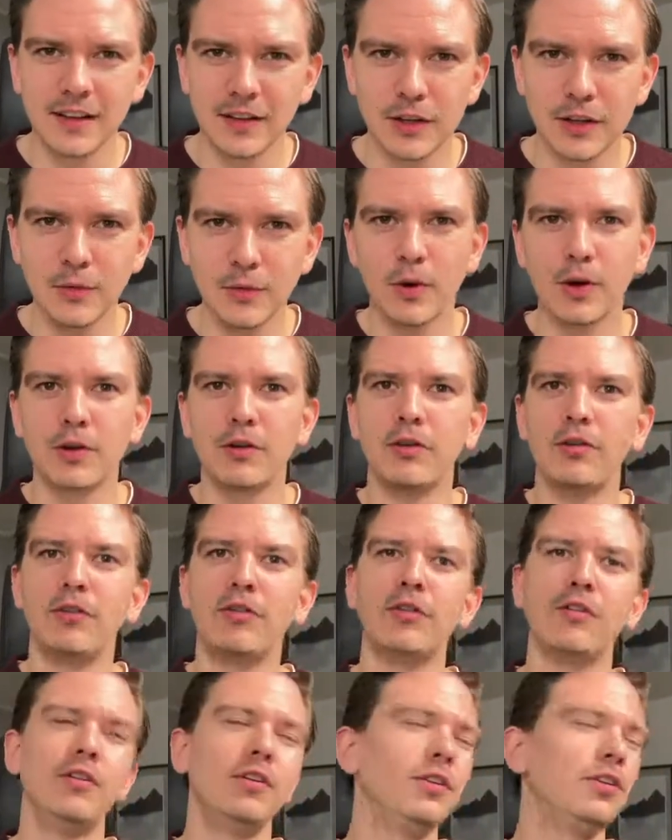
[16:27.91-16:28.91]
you want
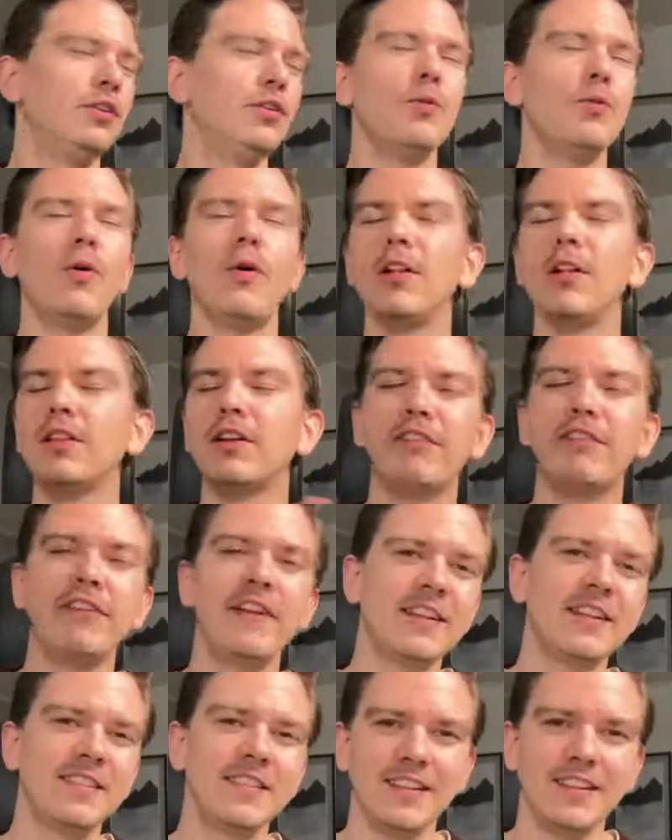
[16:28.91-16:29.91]
to do all the
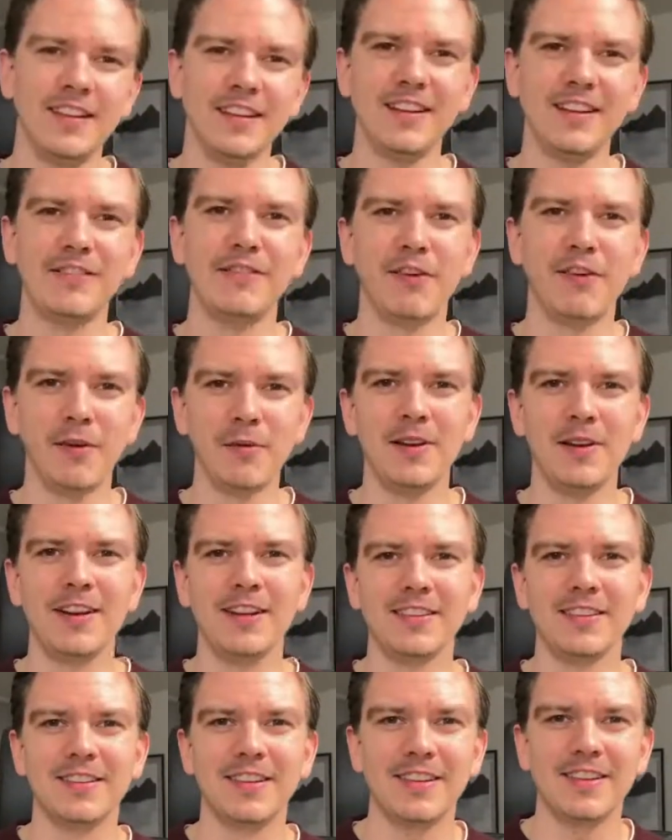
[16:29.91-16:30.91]
fancy
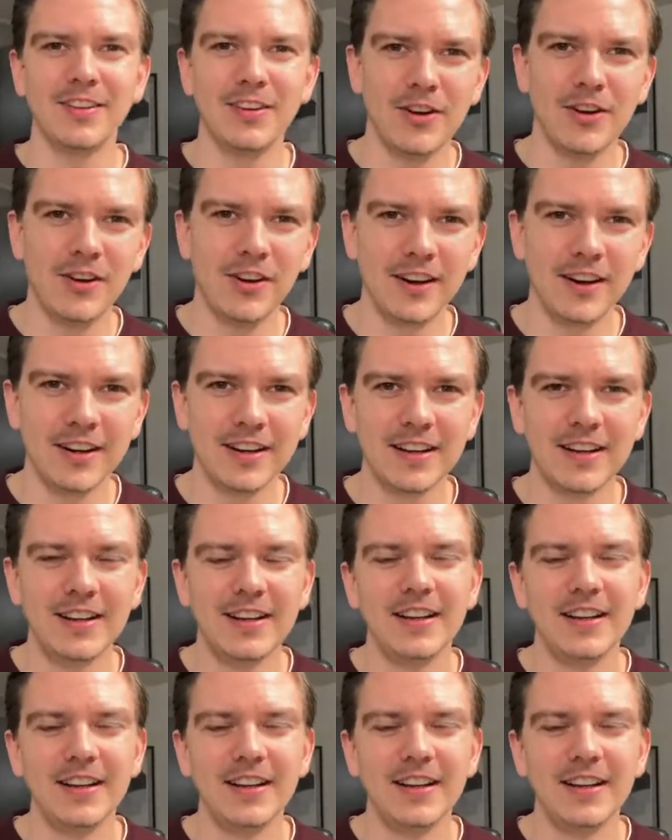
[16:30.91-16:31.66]
formulas that you learned